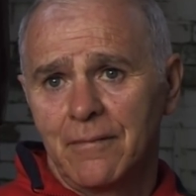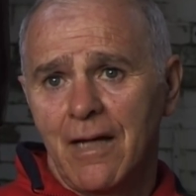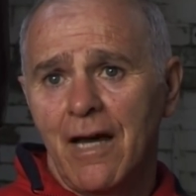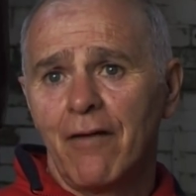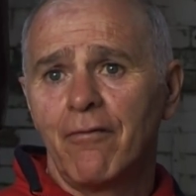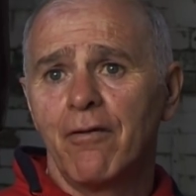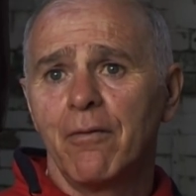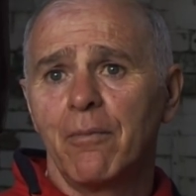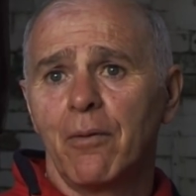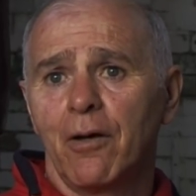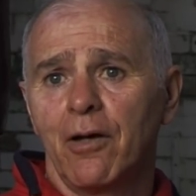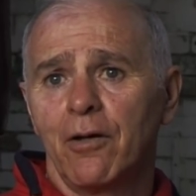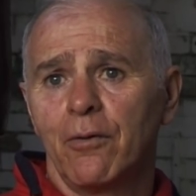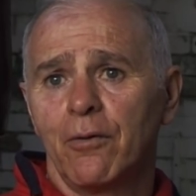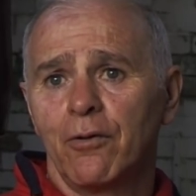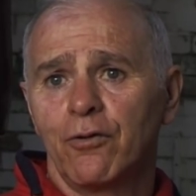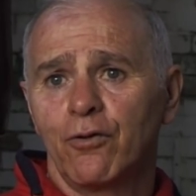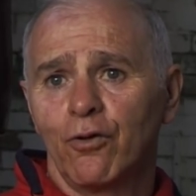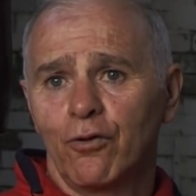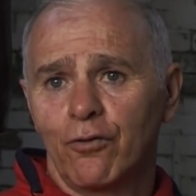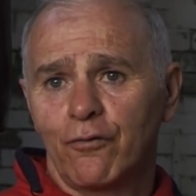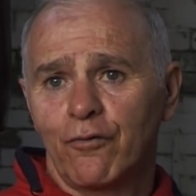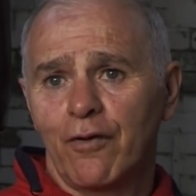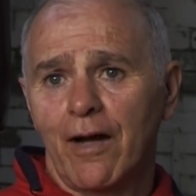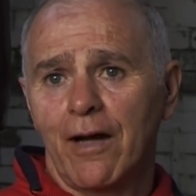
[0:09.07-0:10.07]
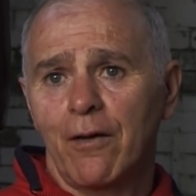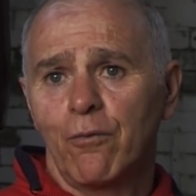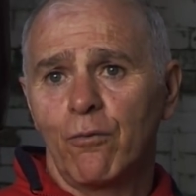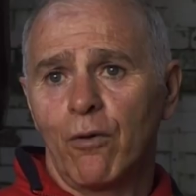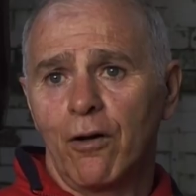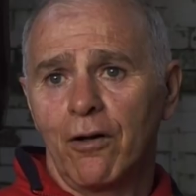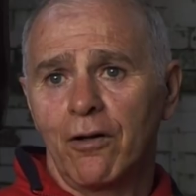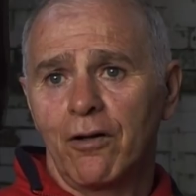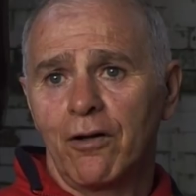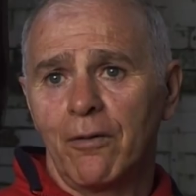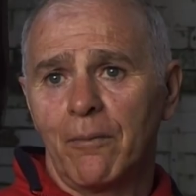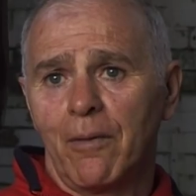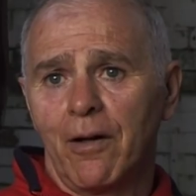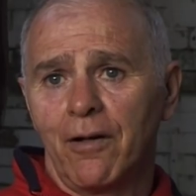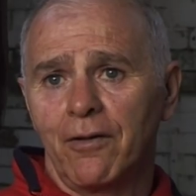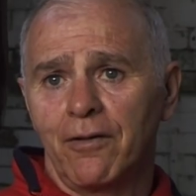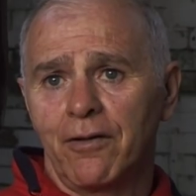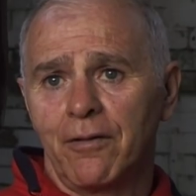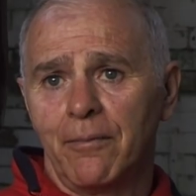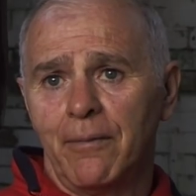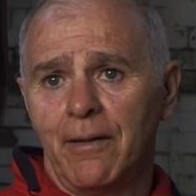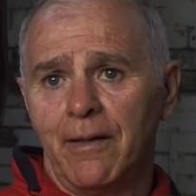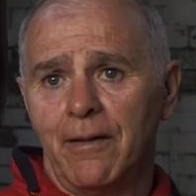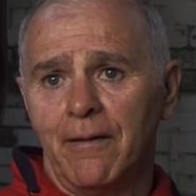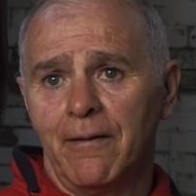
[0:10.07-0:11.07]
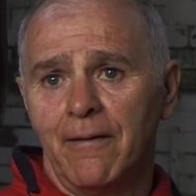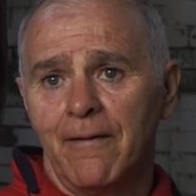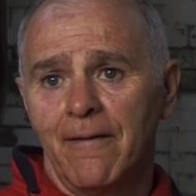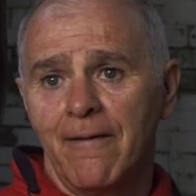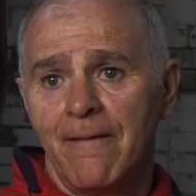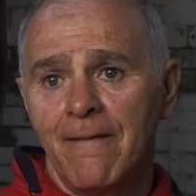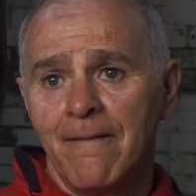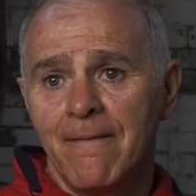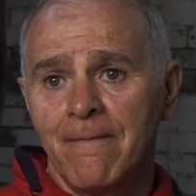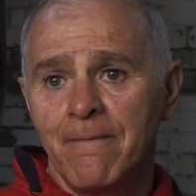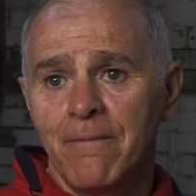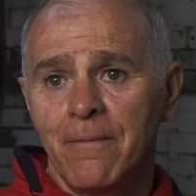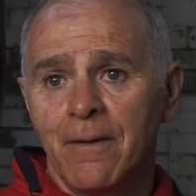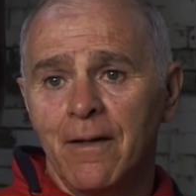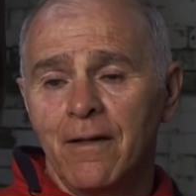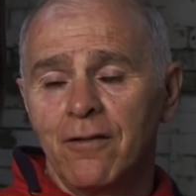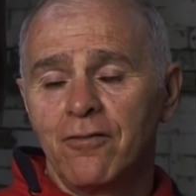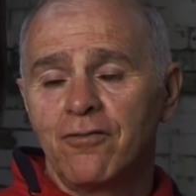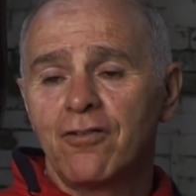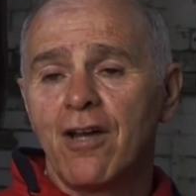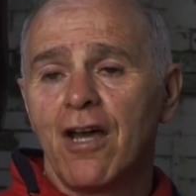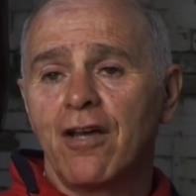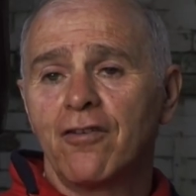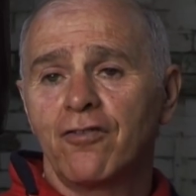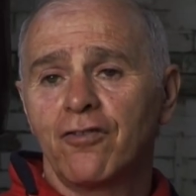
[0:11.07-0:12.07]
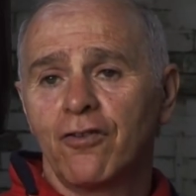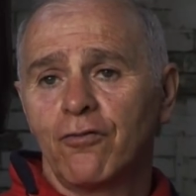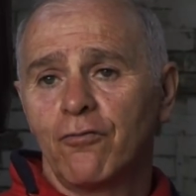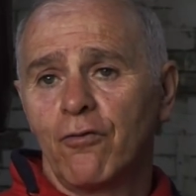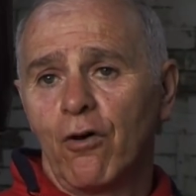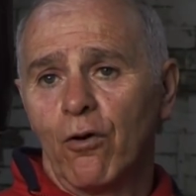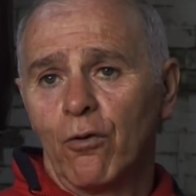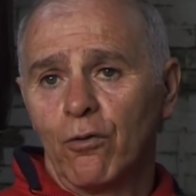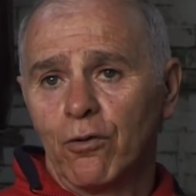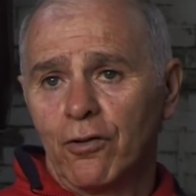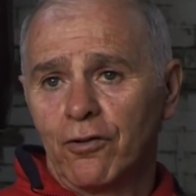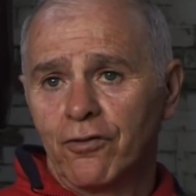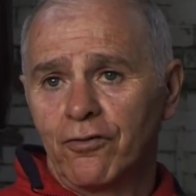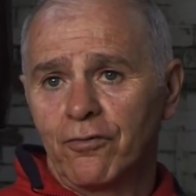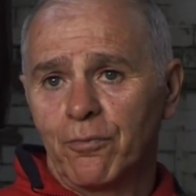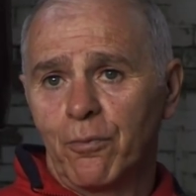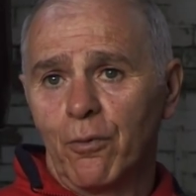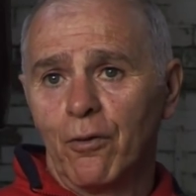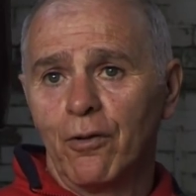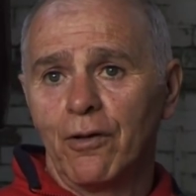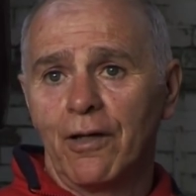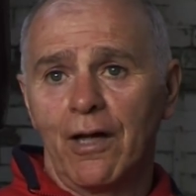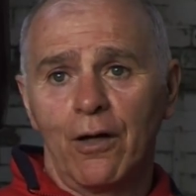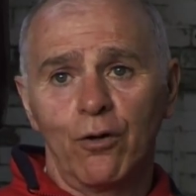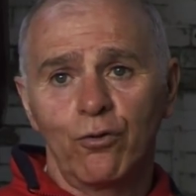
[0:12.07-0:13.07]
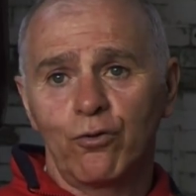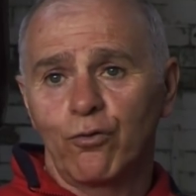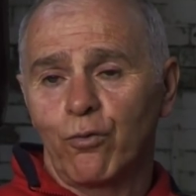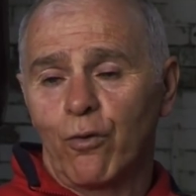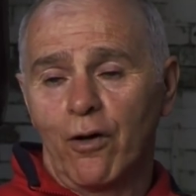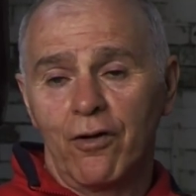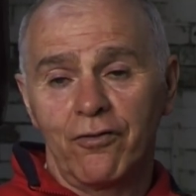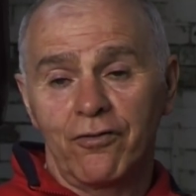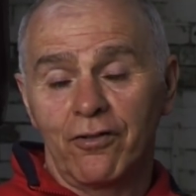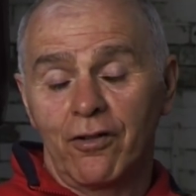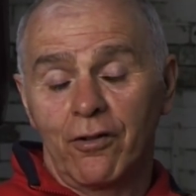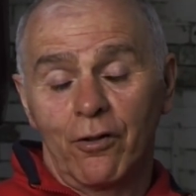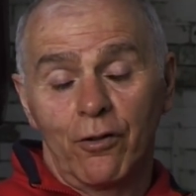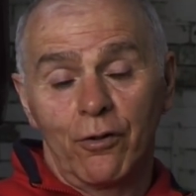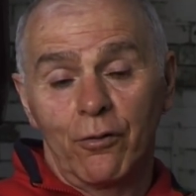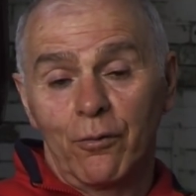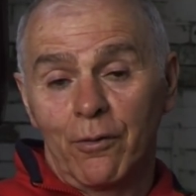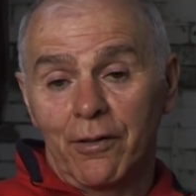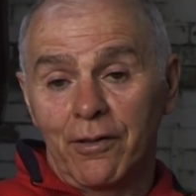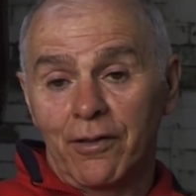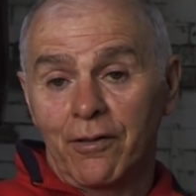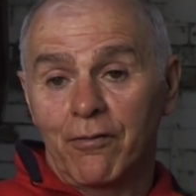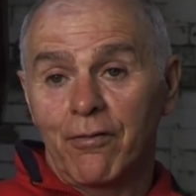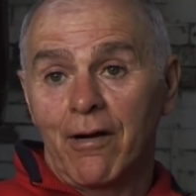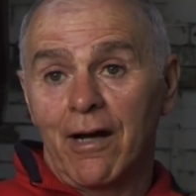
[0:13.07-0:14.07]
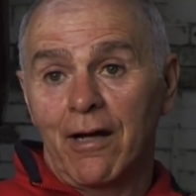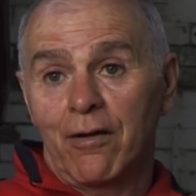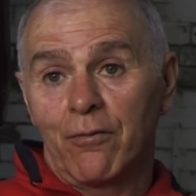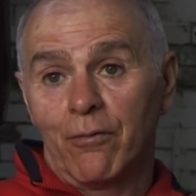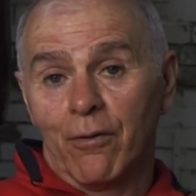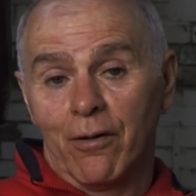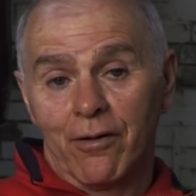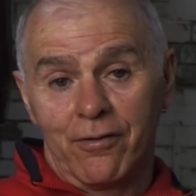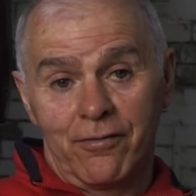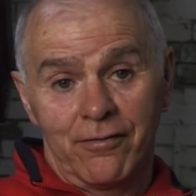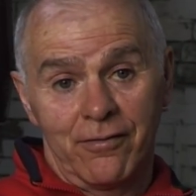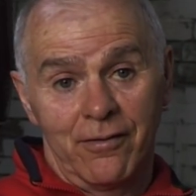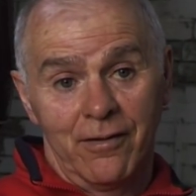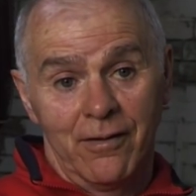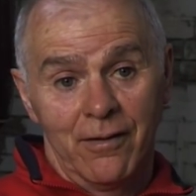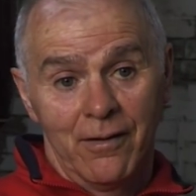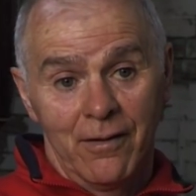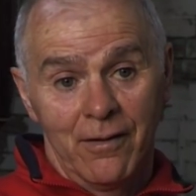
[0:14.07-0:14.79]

Everybody, when I took Frank Warren come on to me, Jason Rowlands pulled out twice, I don't know what the crack was.